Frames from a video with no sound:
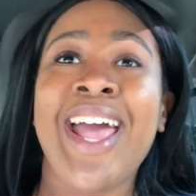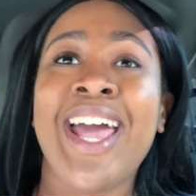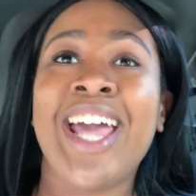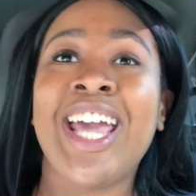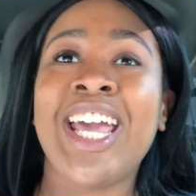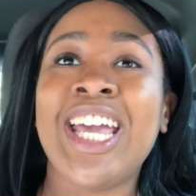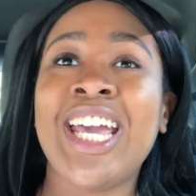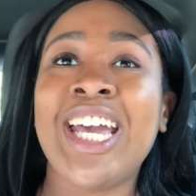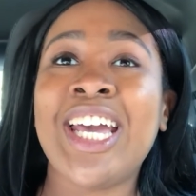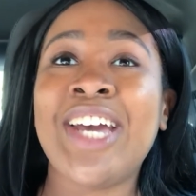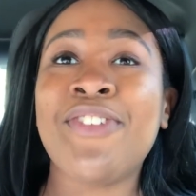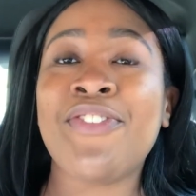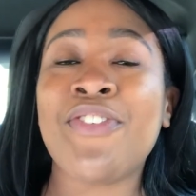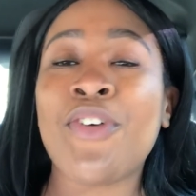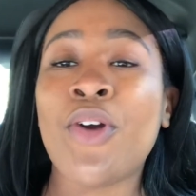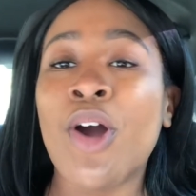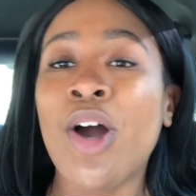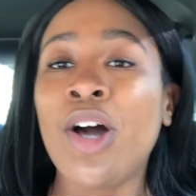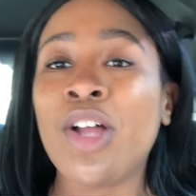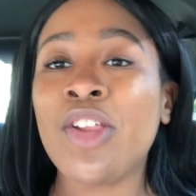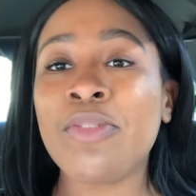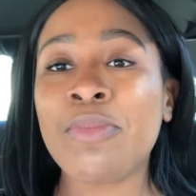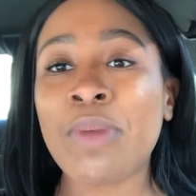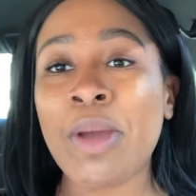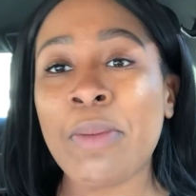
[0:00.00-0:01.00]
And for
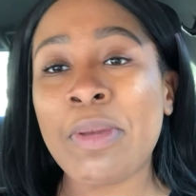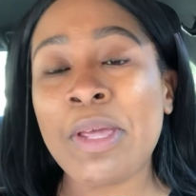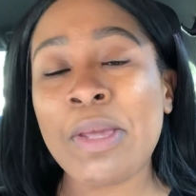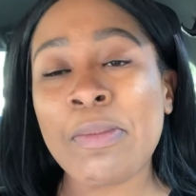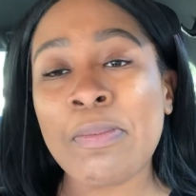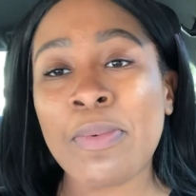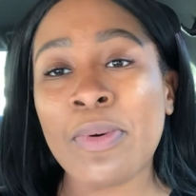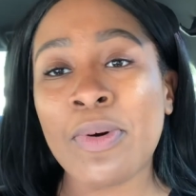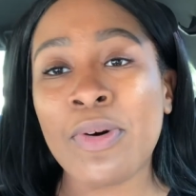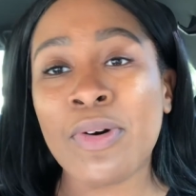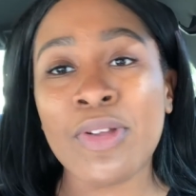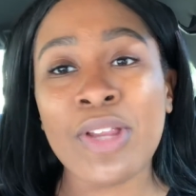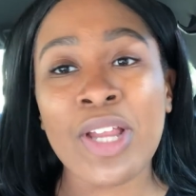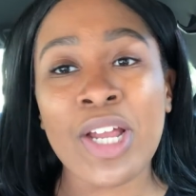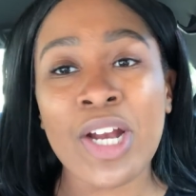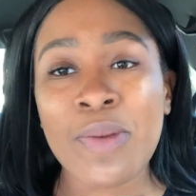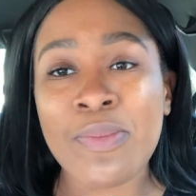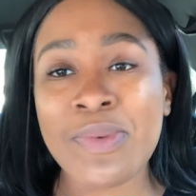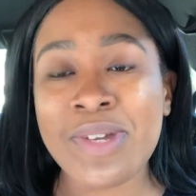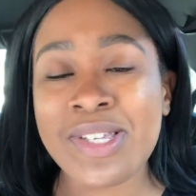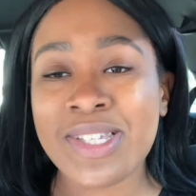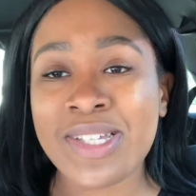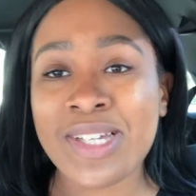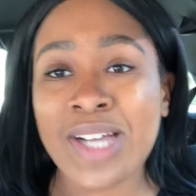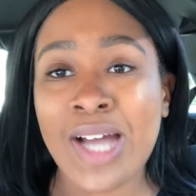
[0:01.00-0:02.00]
all of my people that are
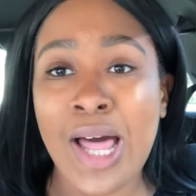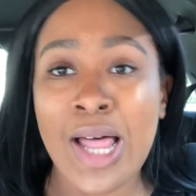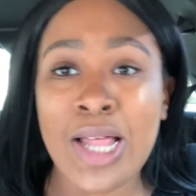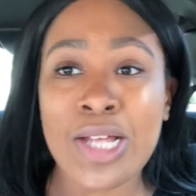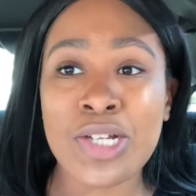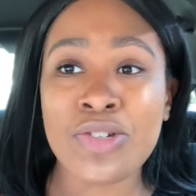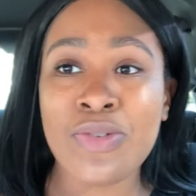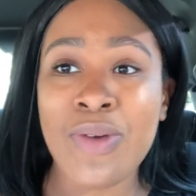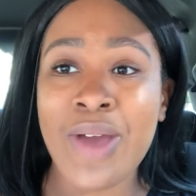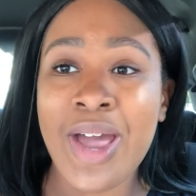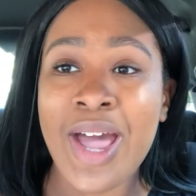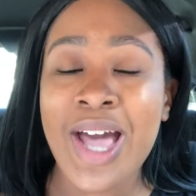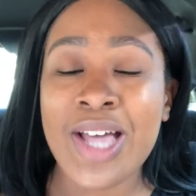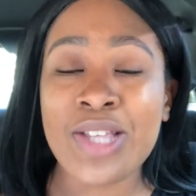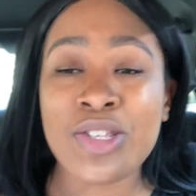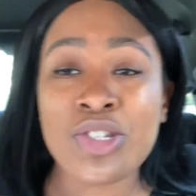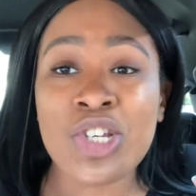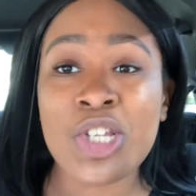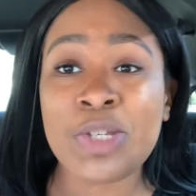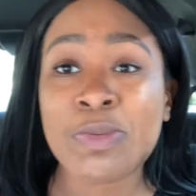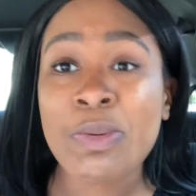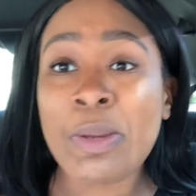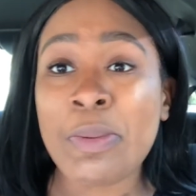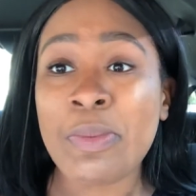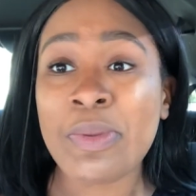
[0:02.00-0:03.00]
recent college grads, or
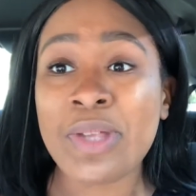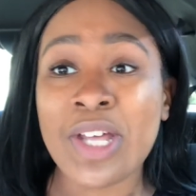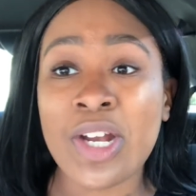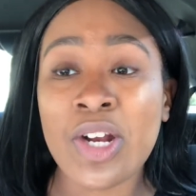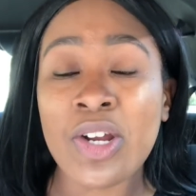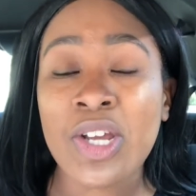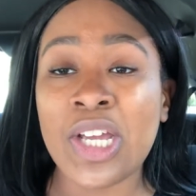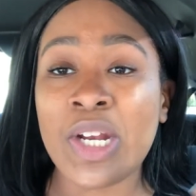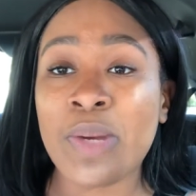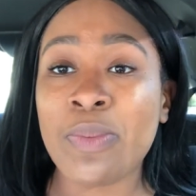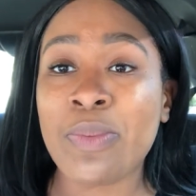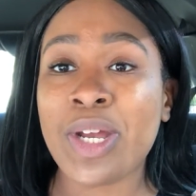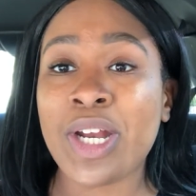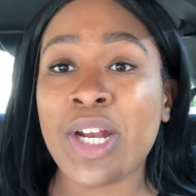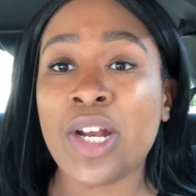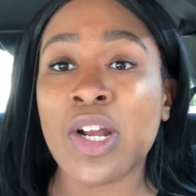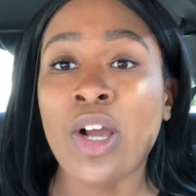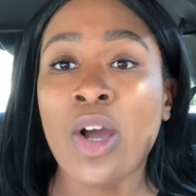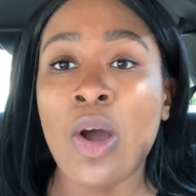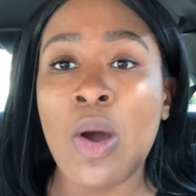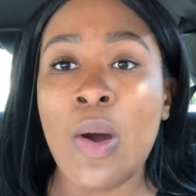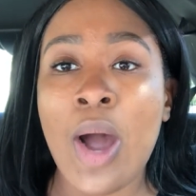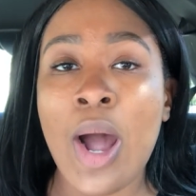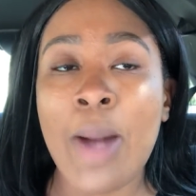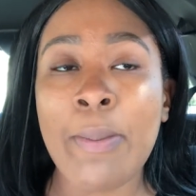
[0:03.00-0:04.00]
just people that are getting ready to
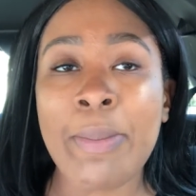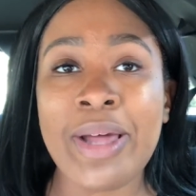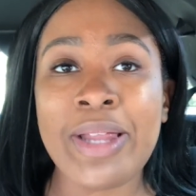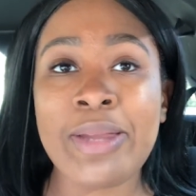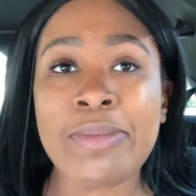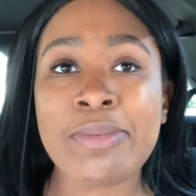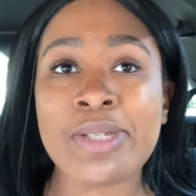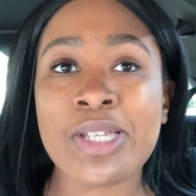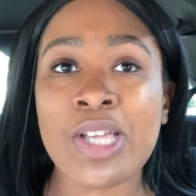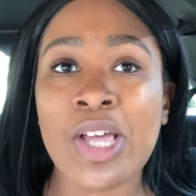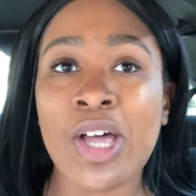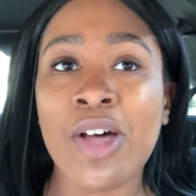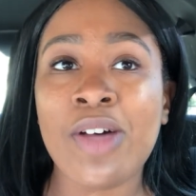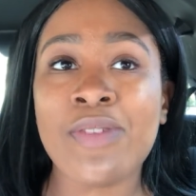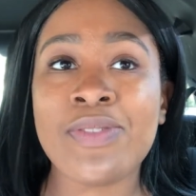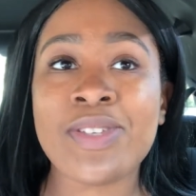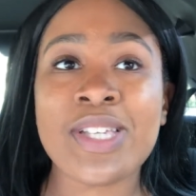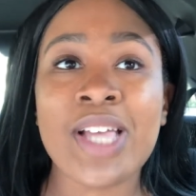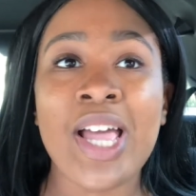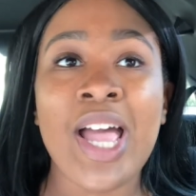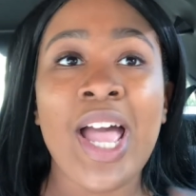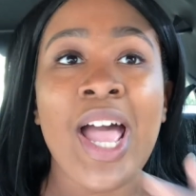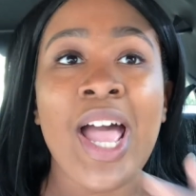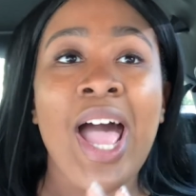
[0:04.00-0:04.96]
go out by themselves,